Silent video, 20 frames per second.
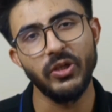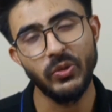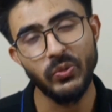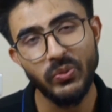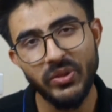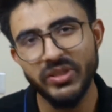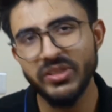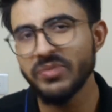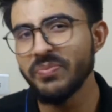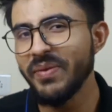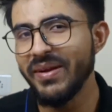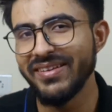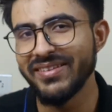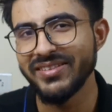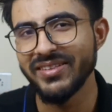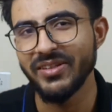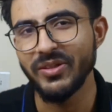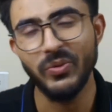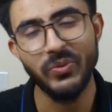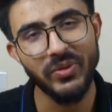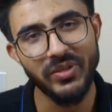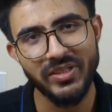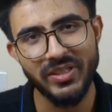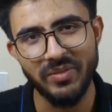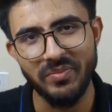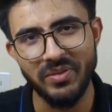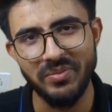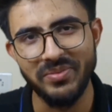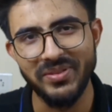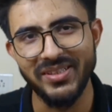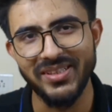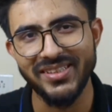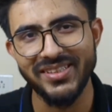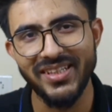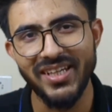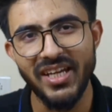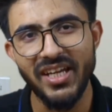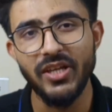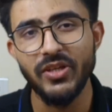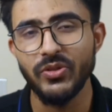towards medicine, towards
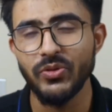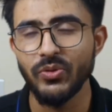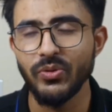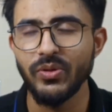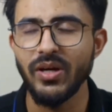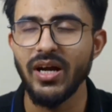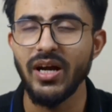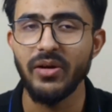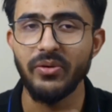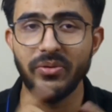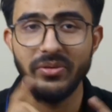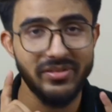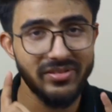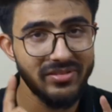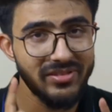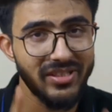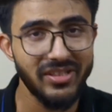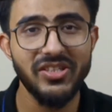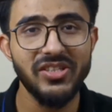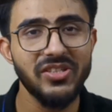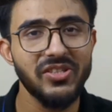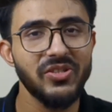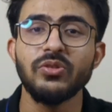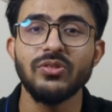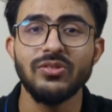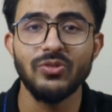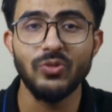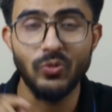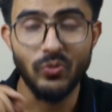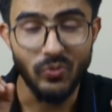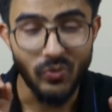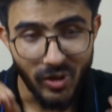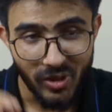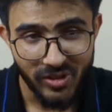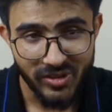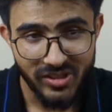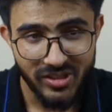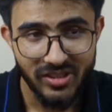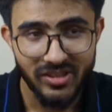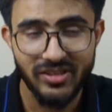MBBS. So I would suggest you to
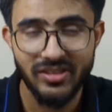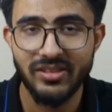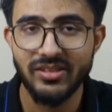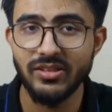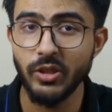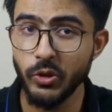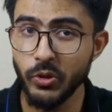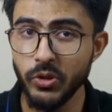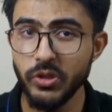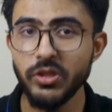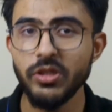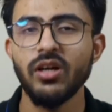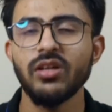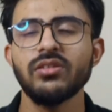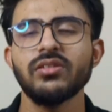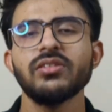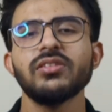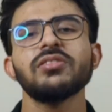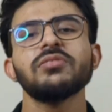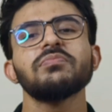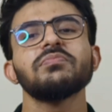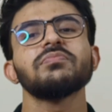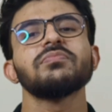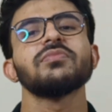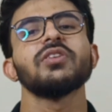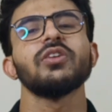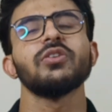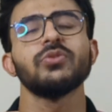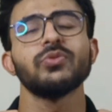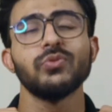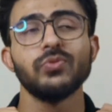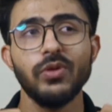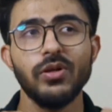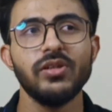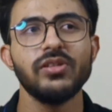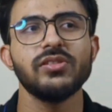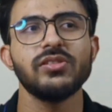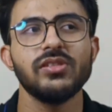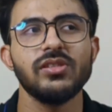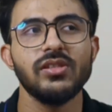watch The Good Doctor, to
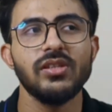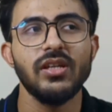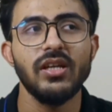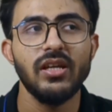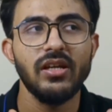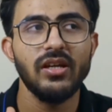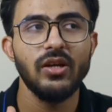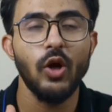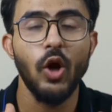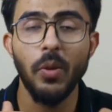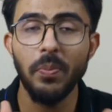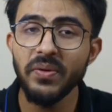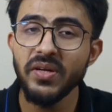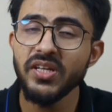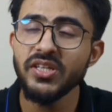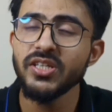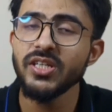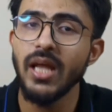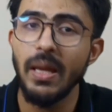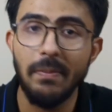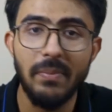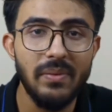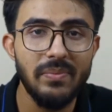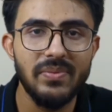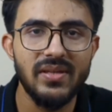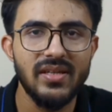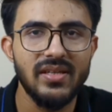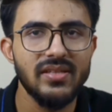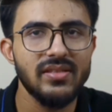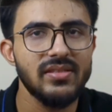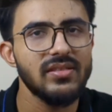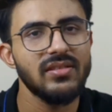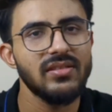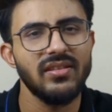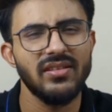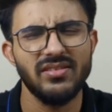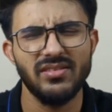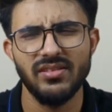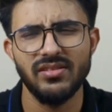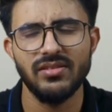watch Operation
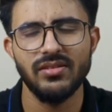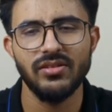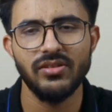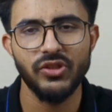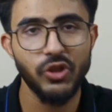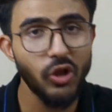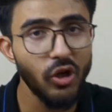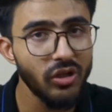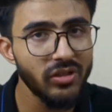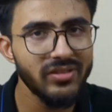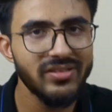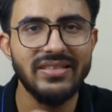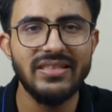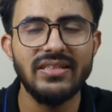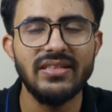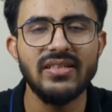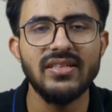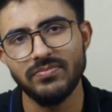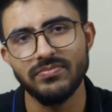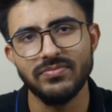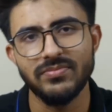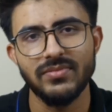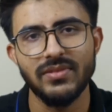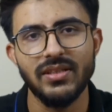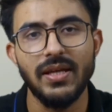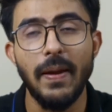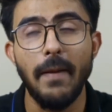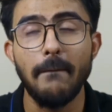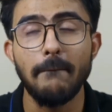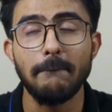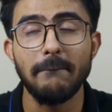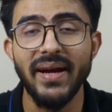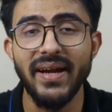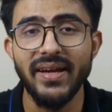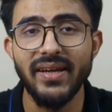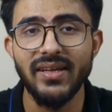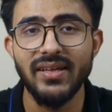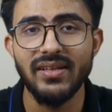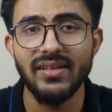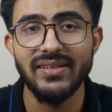MBBS. This is a short series
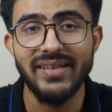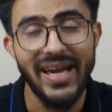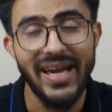by